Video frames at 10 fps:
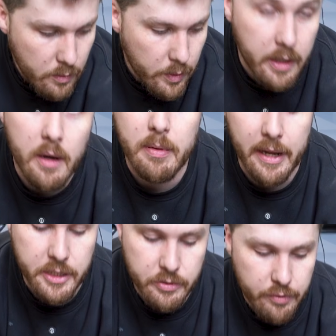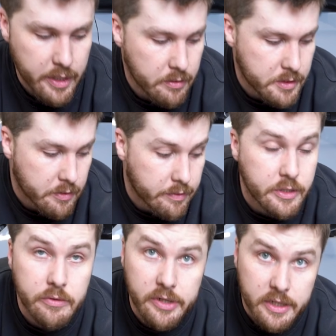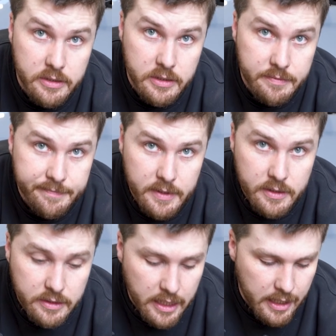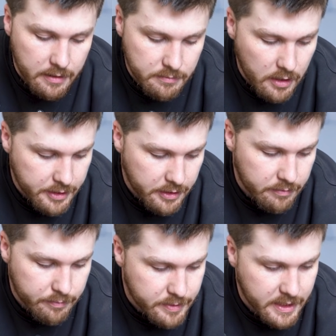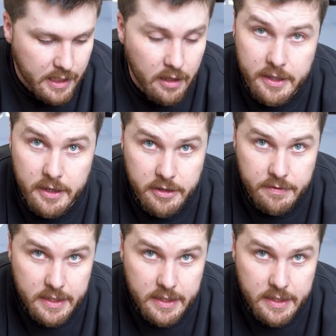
We are planning to reuse the original nut. I don't particularly like the idea of